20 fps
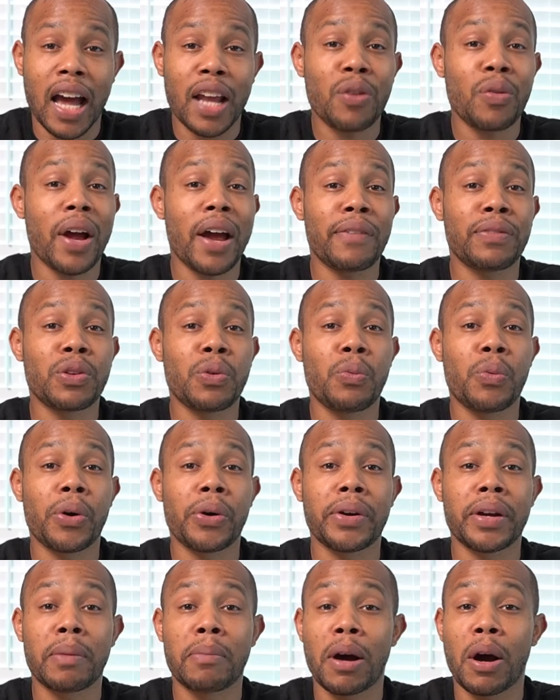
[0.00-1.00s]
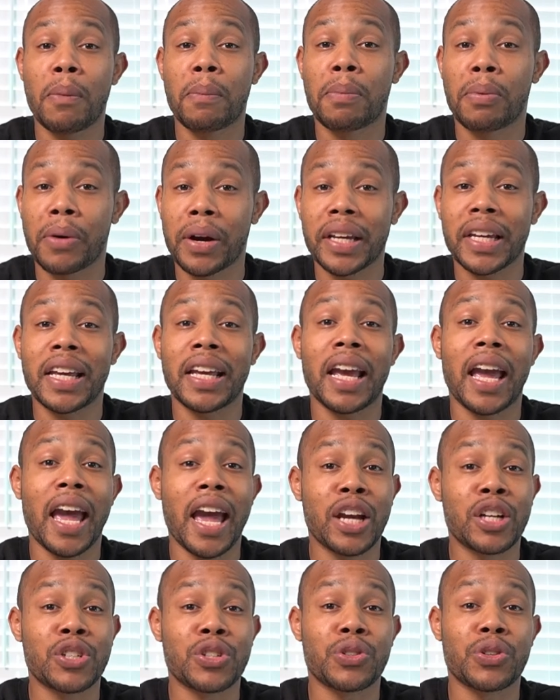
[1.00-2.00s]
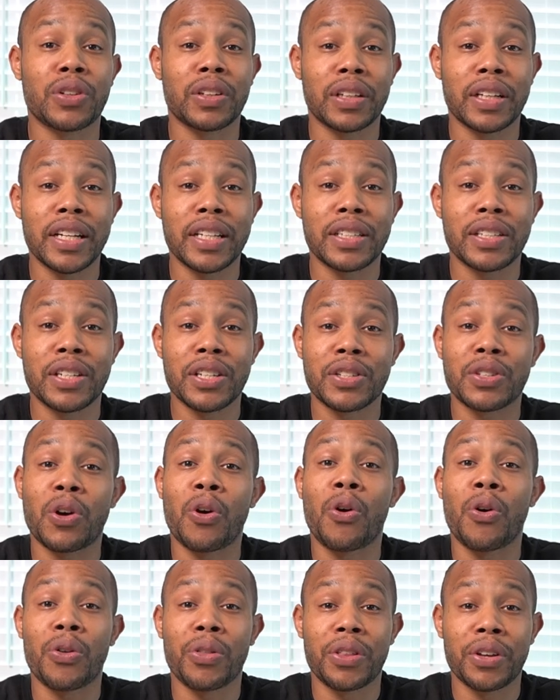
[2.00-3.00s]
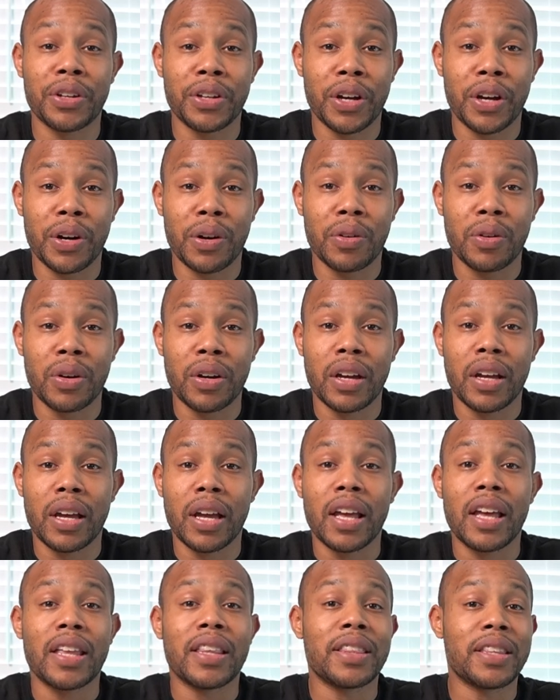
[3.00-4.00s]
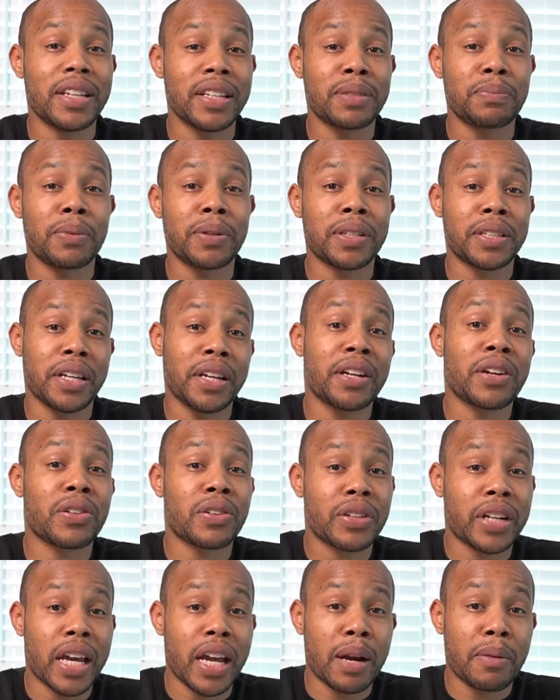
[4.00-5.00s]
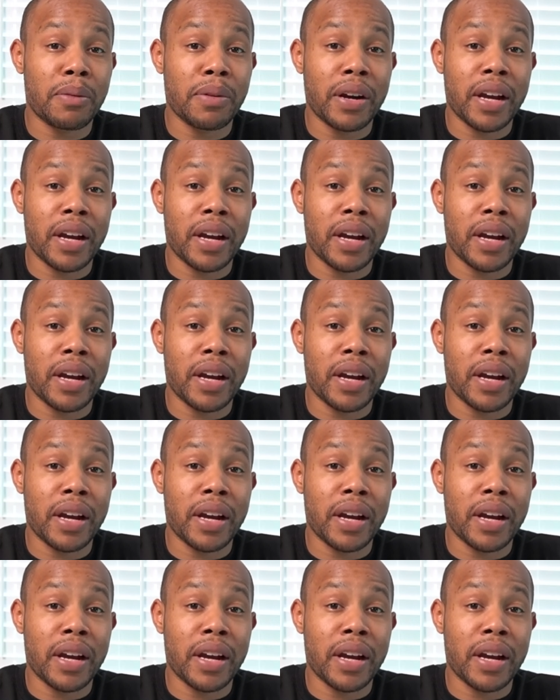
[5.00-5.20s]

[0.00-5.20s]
don't have to worry about bringing extra lenses on the go. This particular camera